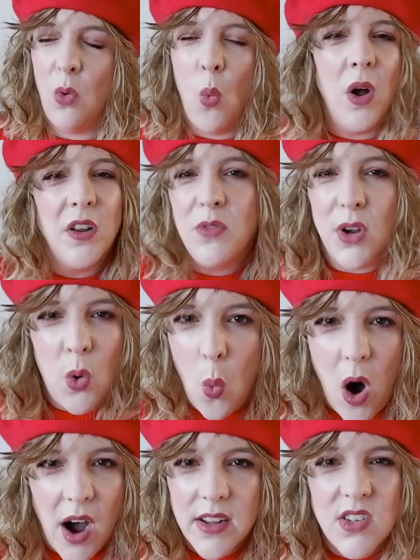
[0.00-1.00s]
one of the
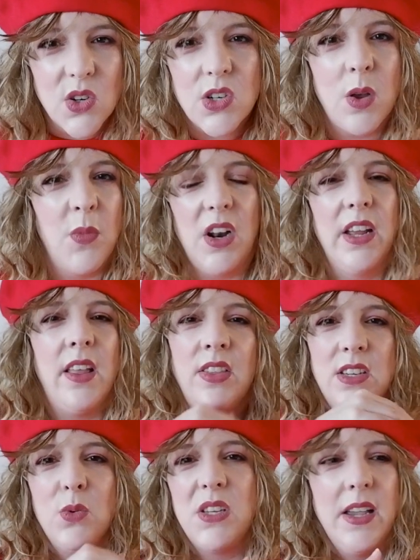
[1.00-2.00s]
quads or something like
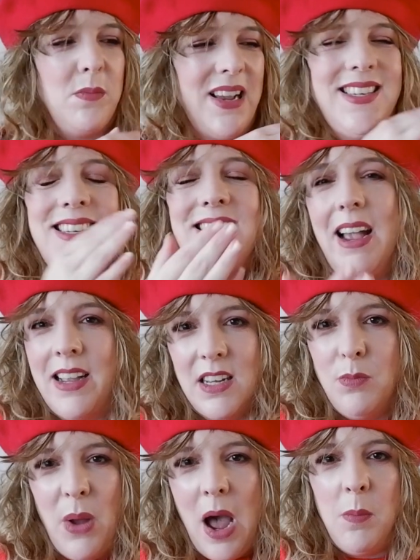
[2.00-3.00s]
that. This was like my
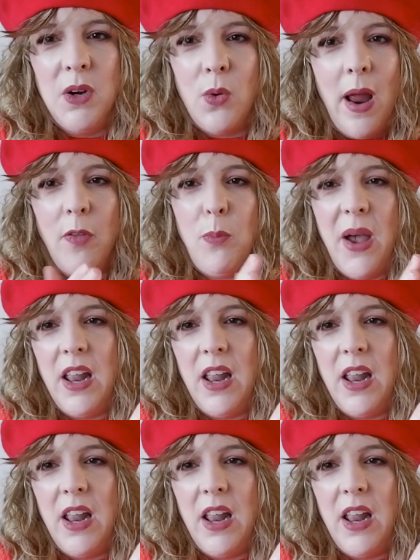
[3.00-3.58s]
second Pat McGrath